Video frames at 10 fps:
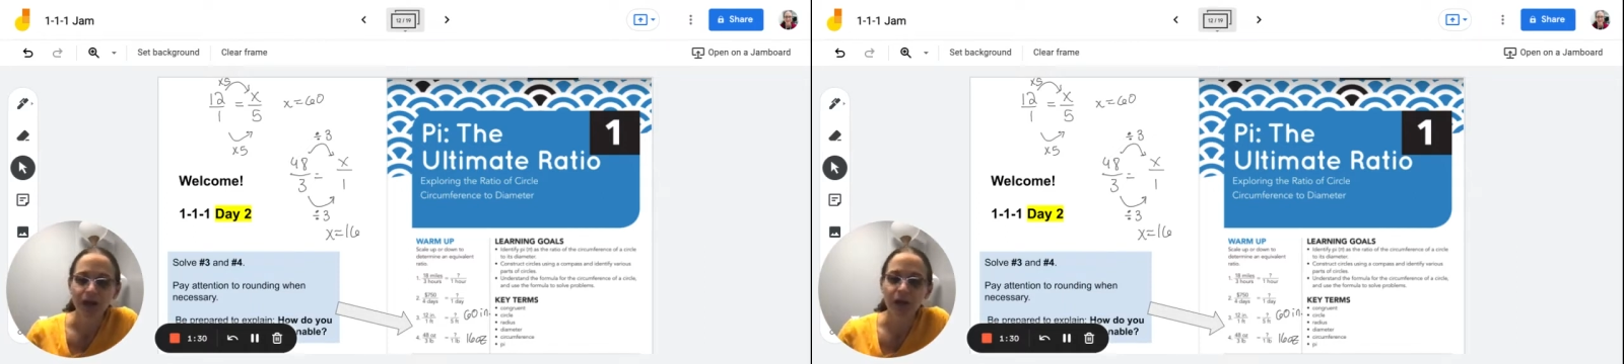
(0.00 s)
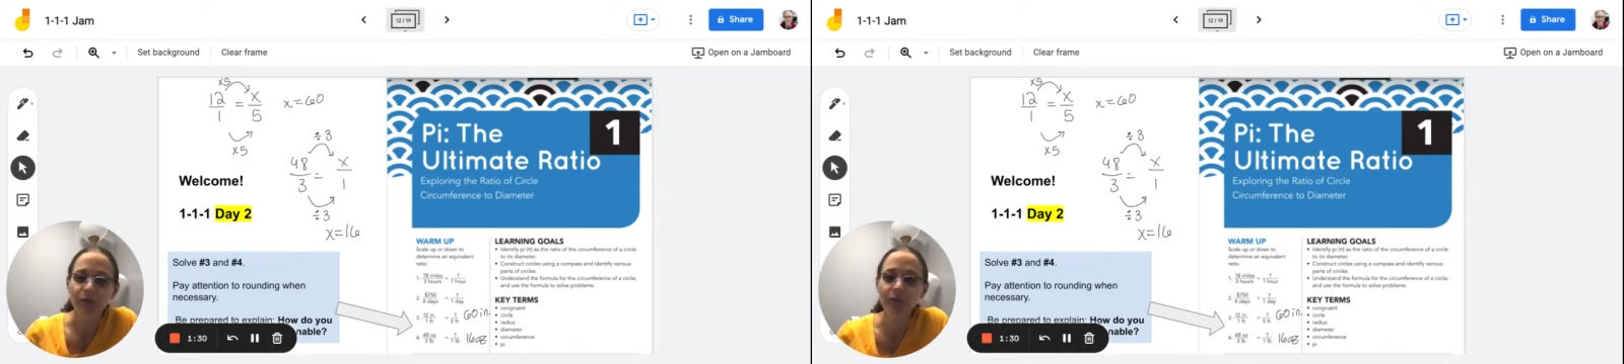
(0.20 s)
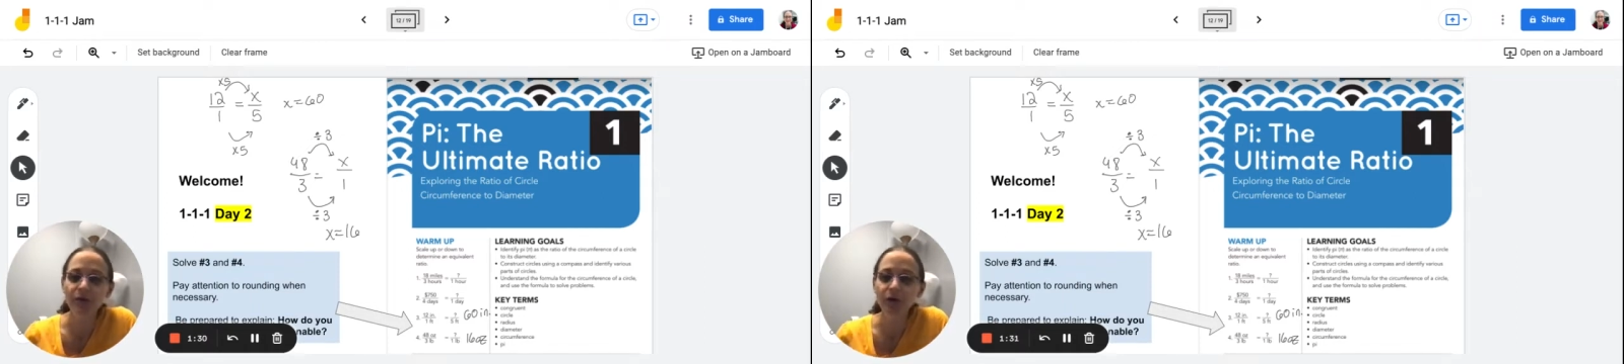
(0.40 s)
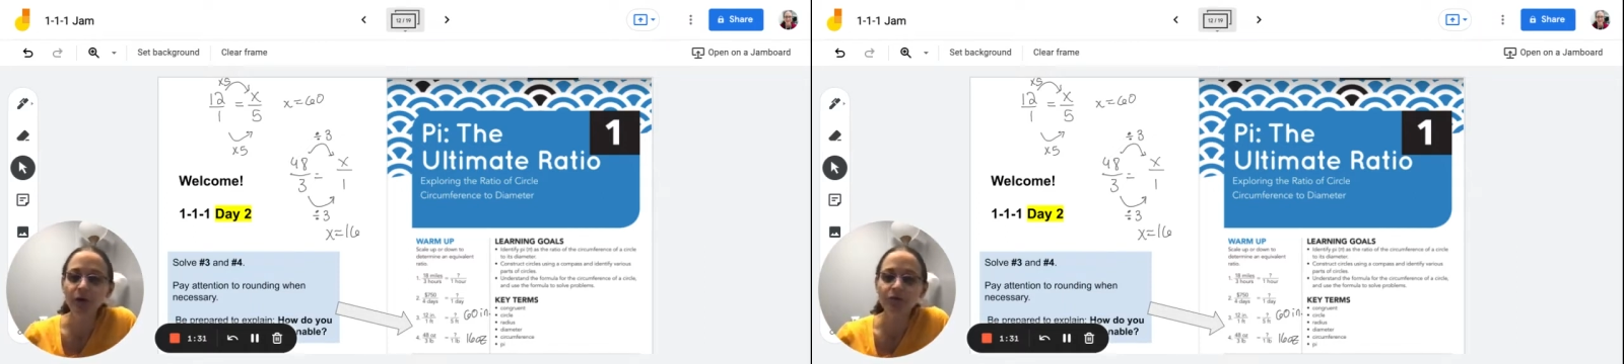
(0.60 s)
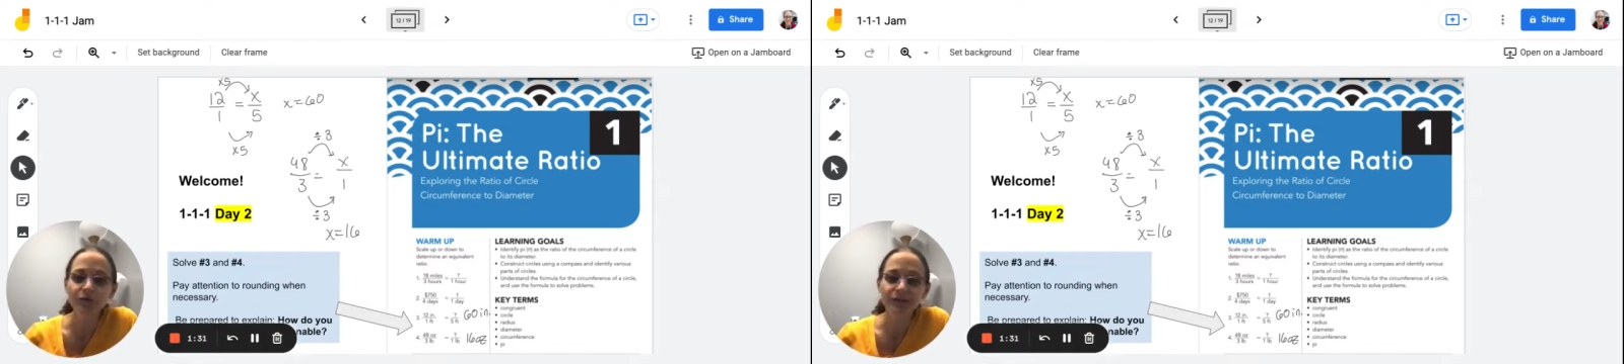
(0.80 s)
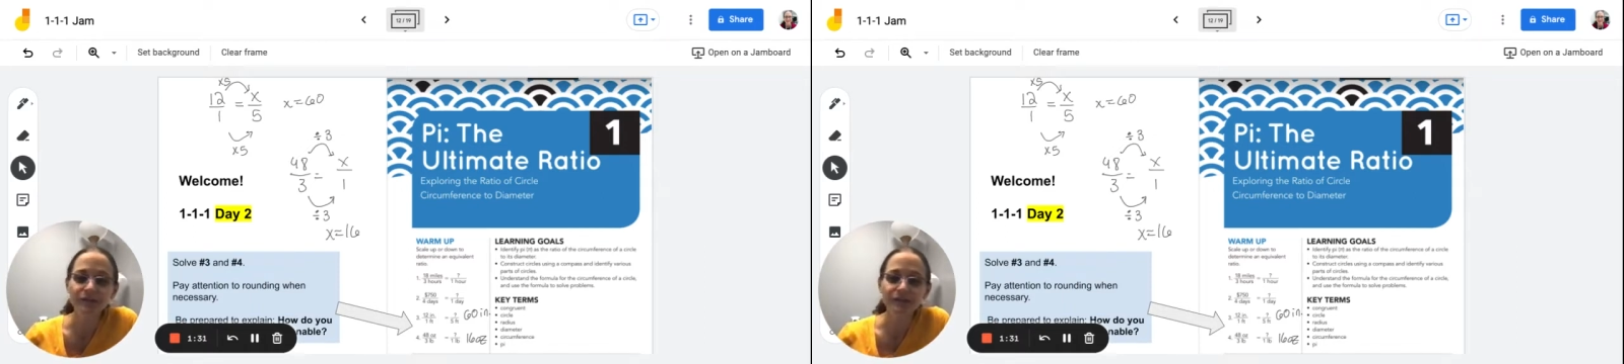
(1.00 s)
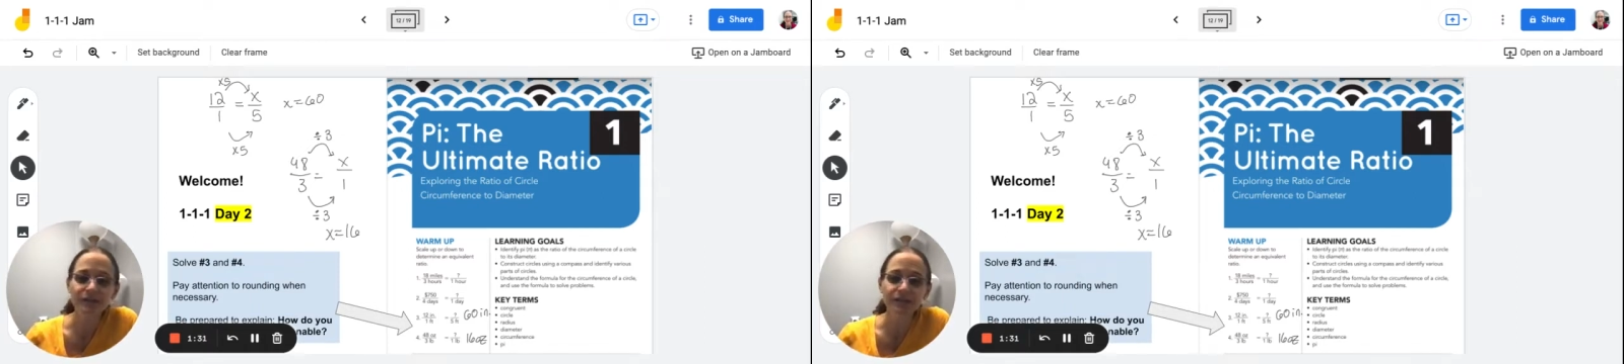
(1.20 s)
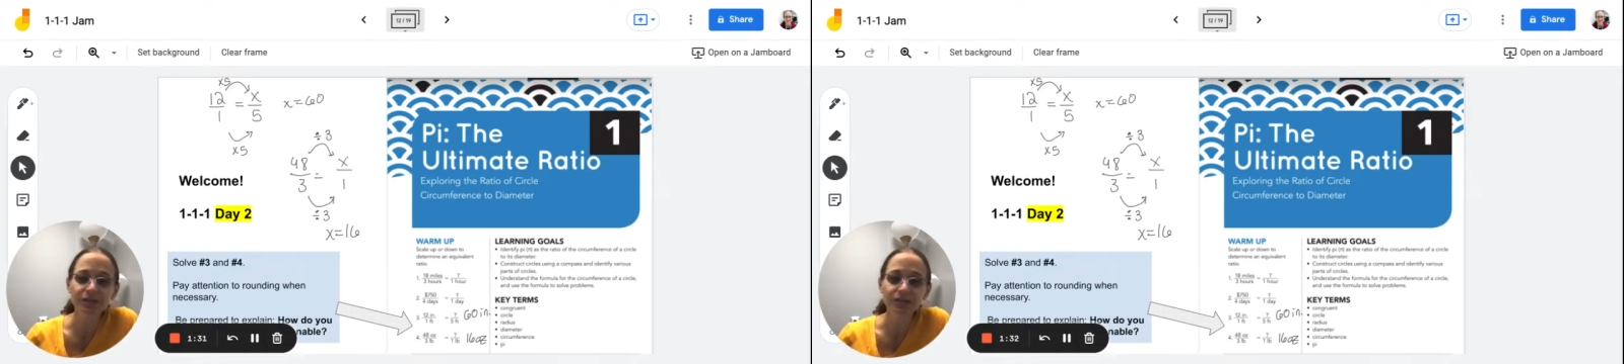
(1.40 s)
And we went over these
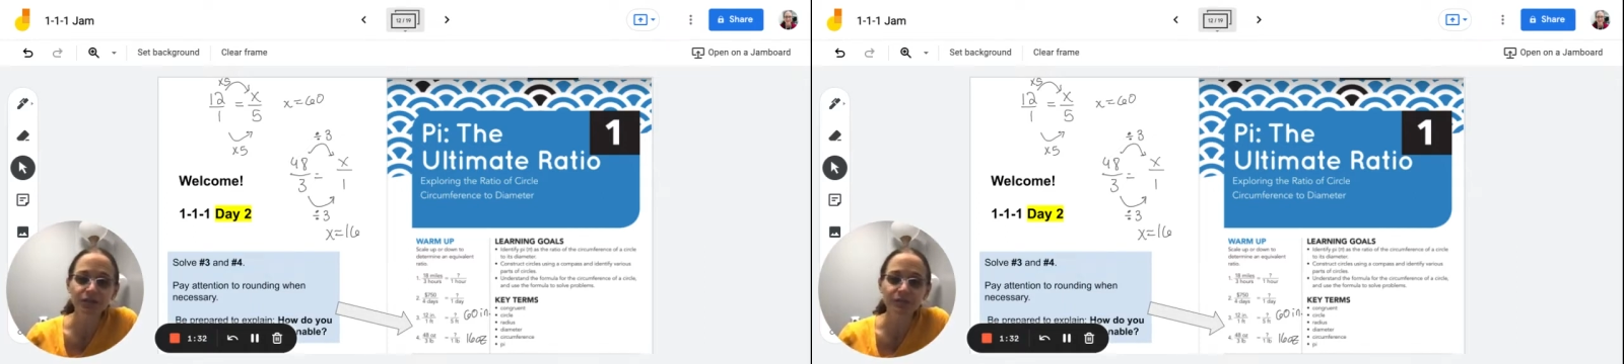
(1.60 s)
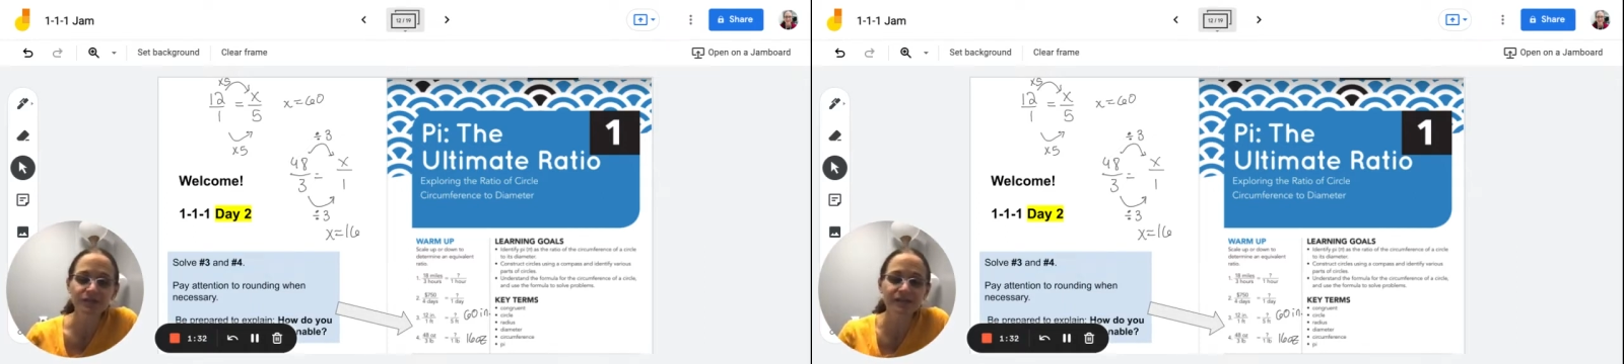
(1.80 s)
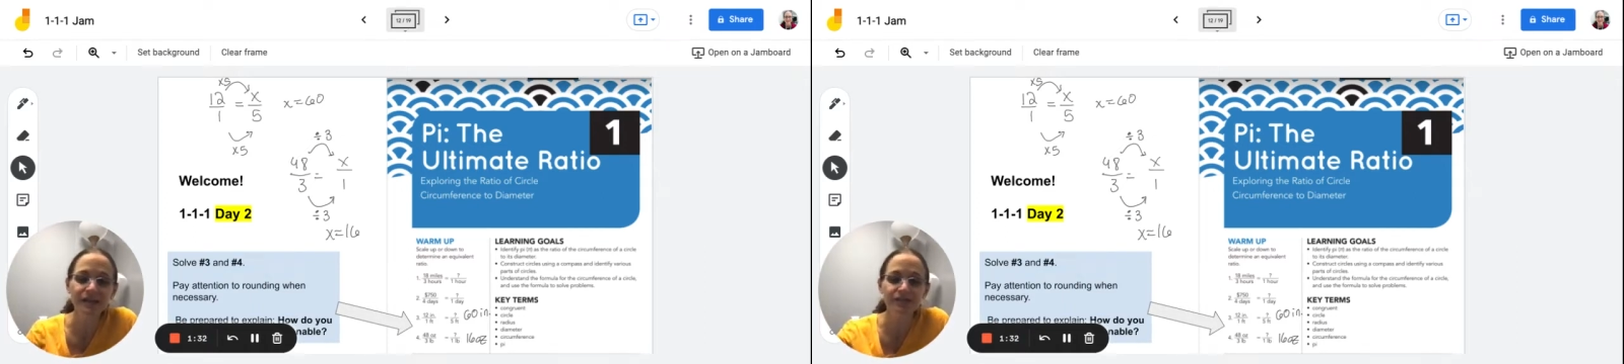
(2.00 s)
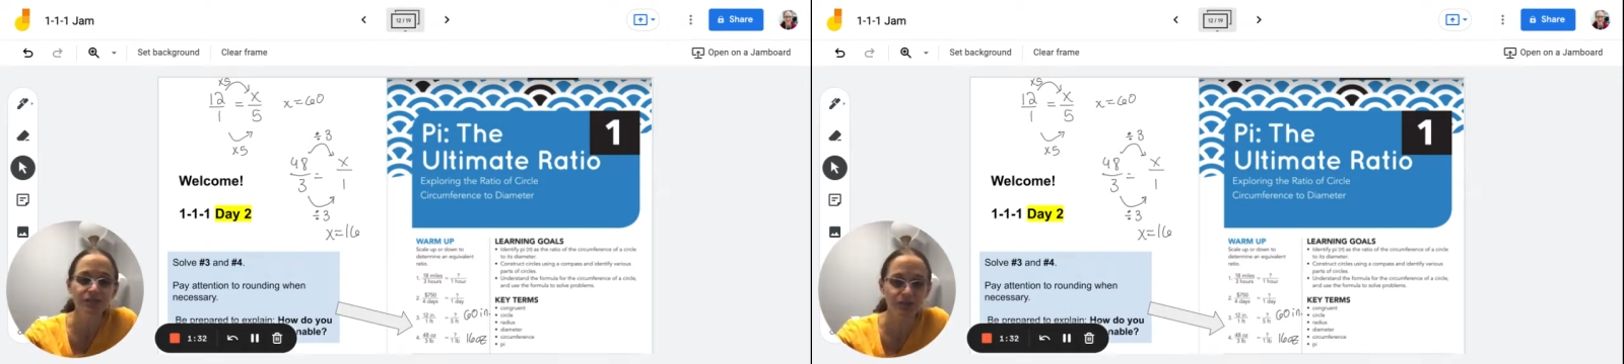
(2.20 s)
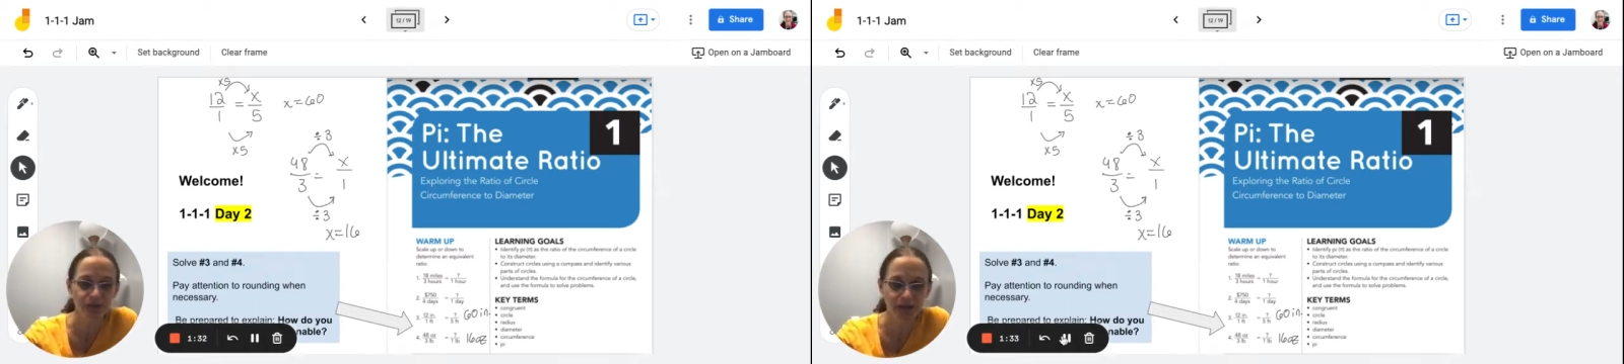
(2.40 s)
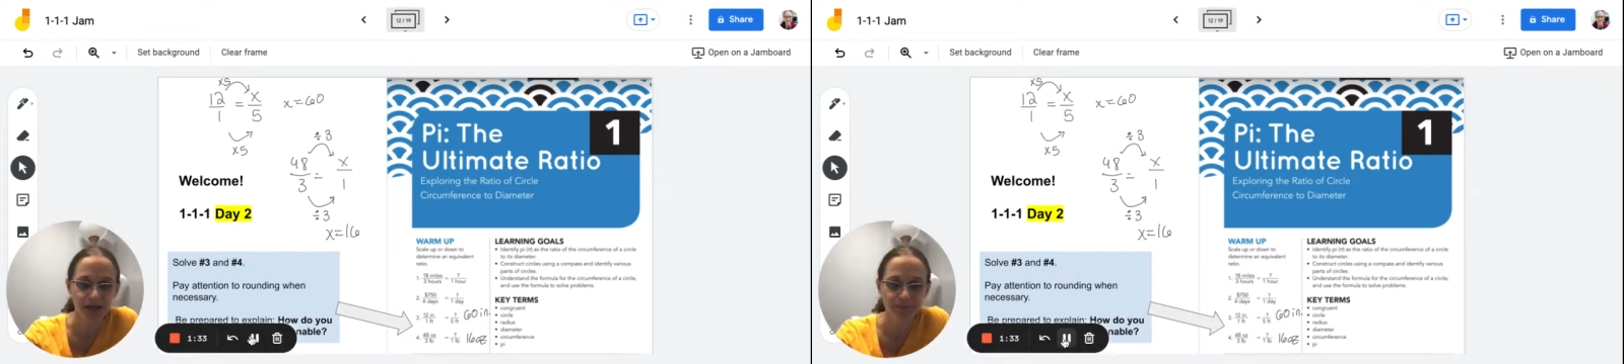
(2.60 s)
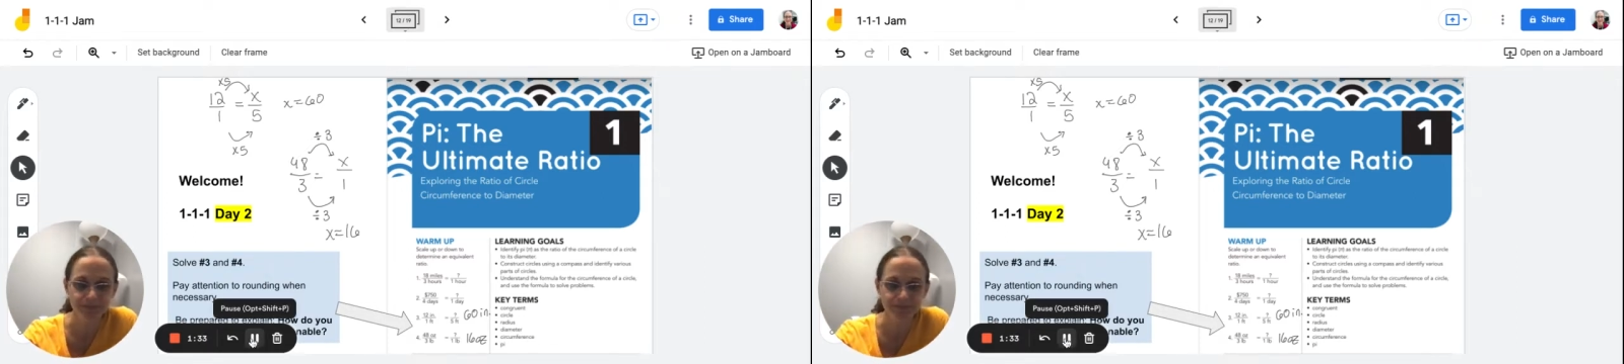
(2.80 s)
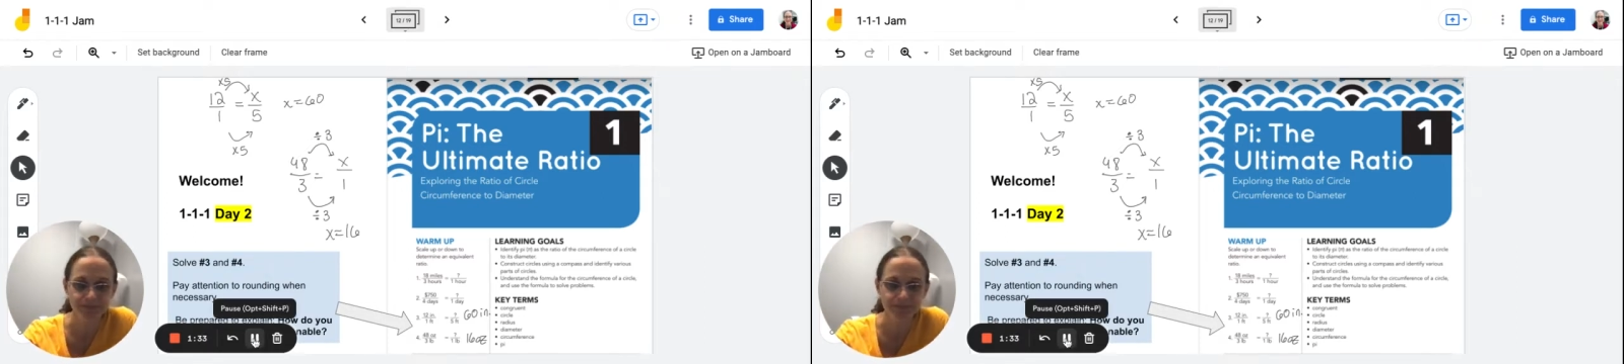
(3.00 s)
key terms yesterday.